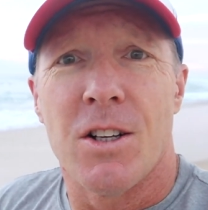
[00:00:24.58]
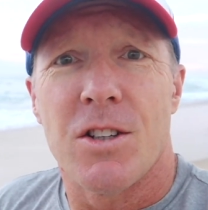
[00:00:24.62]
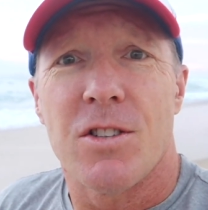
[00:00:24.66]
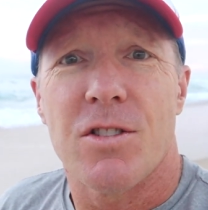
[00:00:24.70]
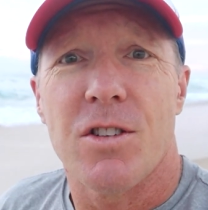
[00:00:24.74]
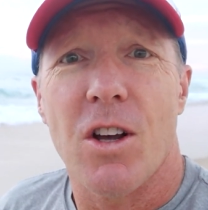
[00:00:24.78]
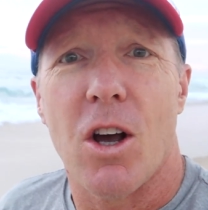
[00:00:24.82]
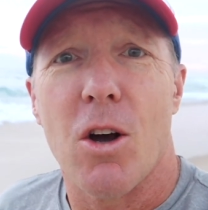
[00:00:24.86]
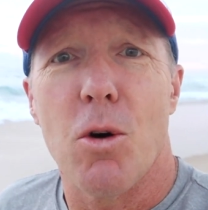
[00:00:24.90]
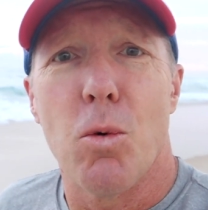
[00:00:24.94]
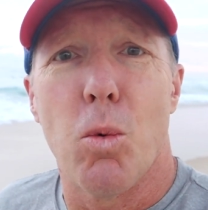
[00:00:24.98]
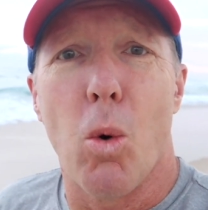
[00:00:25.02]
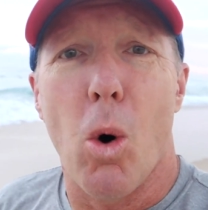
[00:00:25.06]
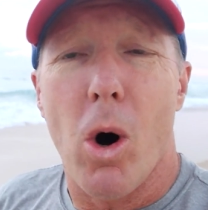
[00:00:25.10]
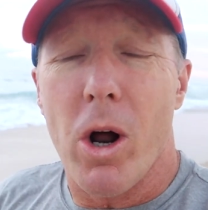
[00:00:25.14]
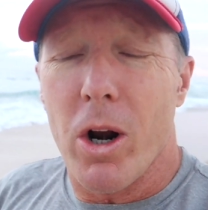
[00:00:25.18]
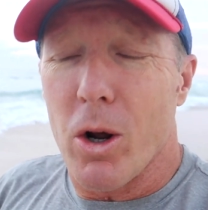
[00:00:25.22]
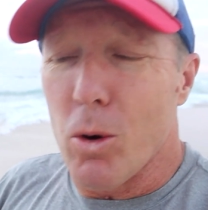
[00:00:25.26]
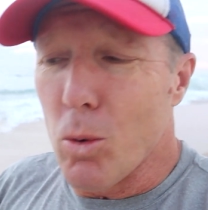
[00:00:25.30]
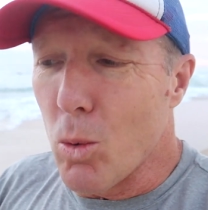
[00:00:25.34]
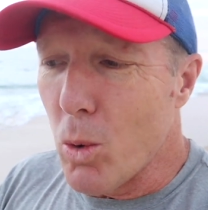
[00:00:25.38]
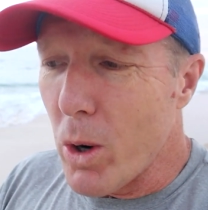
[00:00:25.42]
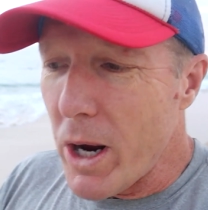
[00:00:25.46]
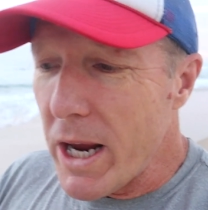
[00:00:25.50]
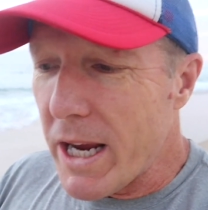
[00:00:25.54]
So what
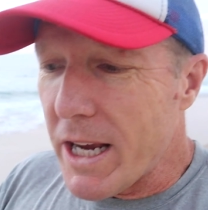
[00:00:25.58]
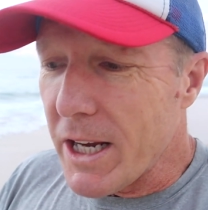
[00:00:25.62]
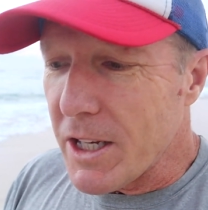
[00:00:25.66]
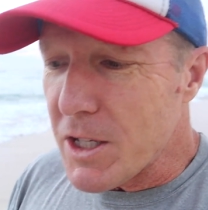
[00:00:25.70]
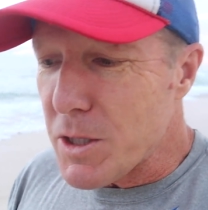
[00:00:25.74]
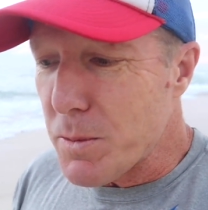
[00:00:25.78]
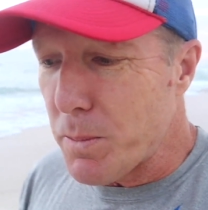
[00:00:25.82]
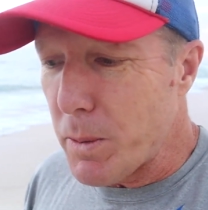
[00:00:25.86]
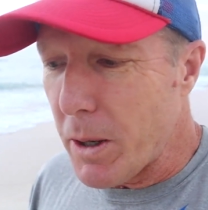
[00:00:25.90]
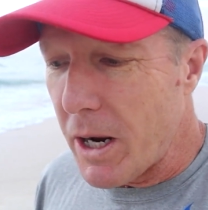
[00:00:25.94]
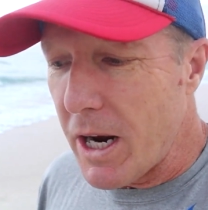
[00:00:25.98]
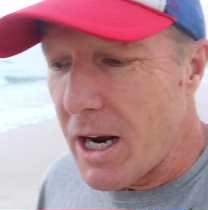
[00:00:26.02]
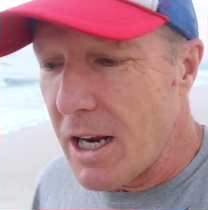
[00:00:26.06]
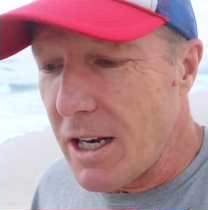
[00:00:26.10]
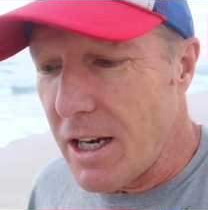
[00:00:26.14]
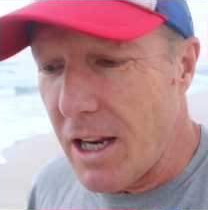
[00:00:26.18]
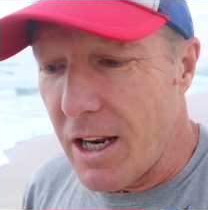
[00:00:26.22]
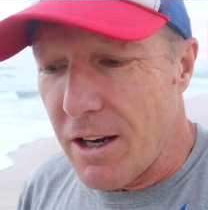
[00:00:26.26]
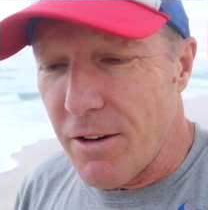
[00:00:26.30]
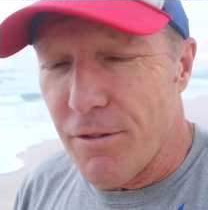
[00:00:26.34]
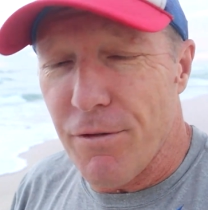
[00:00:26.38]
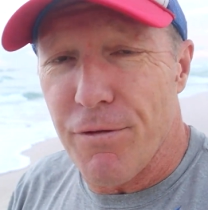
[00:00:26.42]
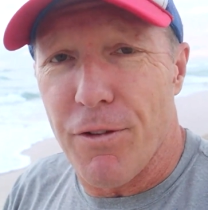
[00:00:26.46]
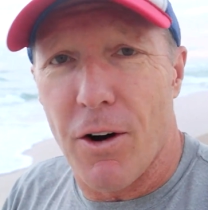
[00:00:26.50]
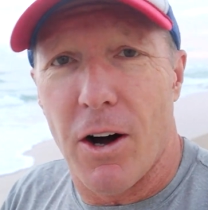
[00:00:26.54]
a week it's been
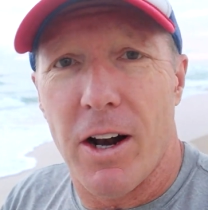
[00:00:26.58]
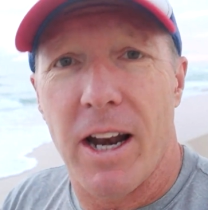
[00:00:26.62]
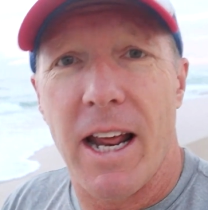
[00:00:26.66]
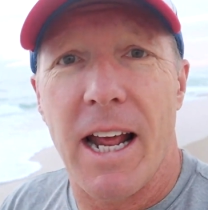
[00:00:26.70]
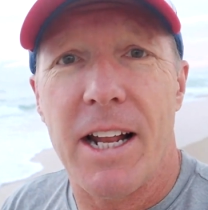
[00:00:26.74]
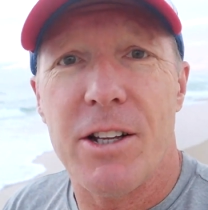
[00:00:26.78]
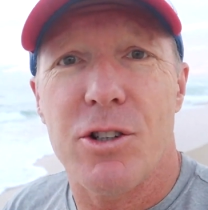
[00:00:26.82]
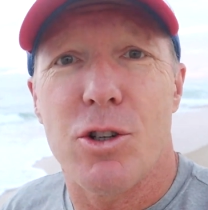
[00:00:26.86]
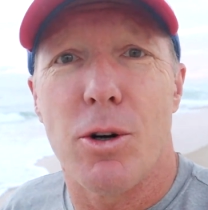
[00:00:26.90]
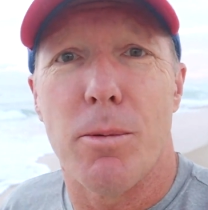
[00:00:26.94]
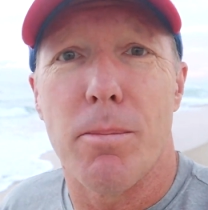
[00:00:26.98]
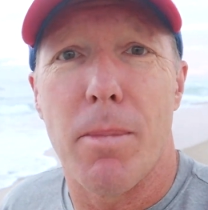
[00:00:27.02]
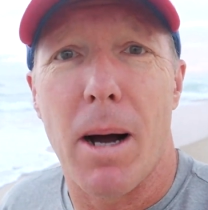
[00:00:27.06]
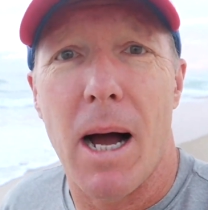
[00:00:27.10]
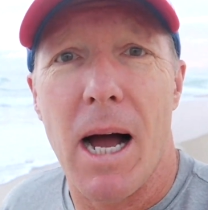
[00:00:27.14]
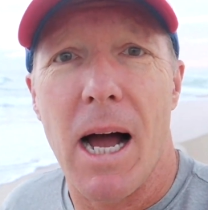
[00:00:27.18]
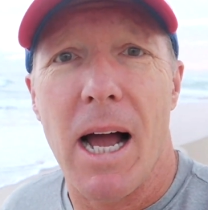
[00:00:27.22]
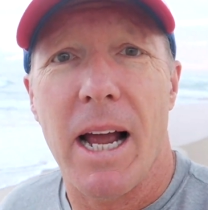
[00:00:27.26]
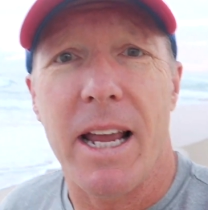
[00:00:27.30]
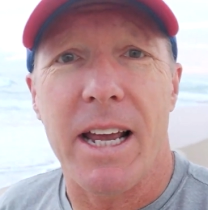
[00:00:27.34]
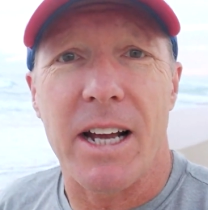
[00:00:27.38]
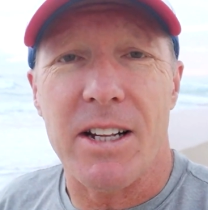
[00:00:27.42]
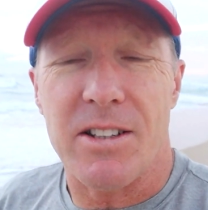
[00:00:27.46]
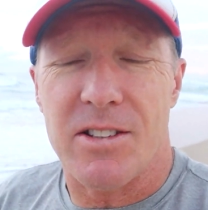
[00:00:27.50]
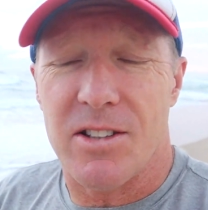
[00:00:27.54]
in financial
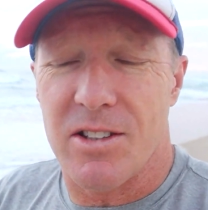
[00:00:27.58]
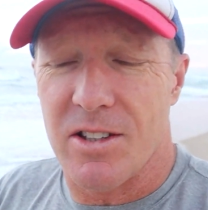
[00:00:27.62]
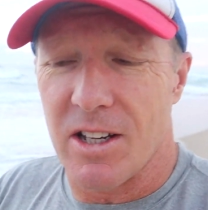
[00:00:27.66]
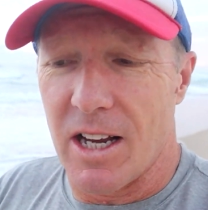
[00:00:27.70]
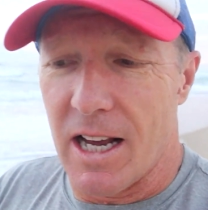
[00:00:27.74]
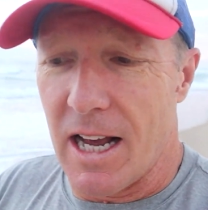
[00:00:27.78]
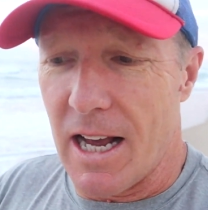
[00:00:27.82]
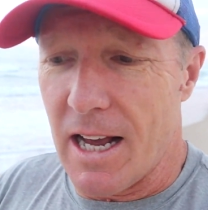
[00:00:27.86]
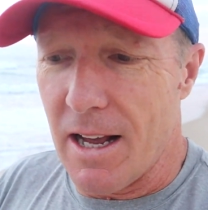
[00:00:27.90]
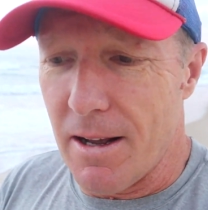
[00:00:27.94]
markets.